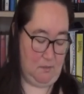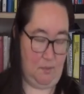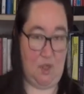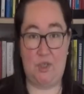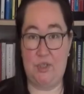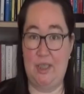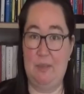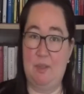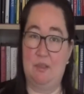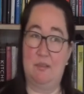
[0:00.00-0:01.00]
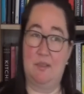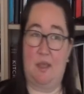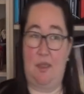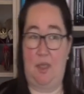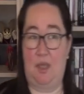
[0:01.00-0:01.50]
Partially because
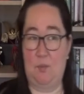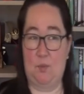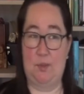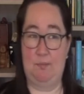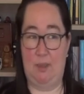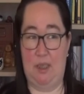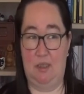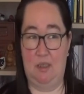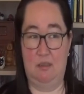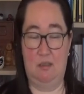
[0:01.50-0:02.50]
I think it would be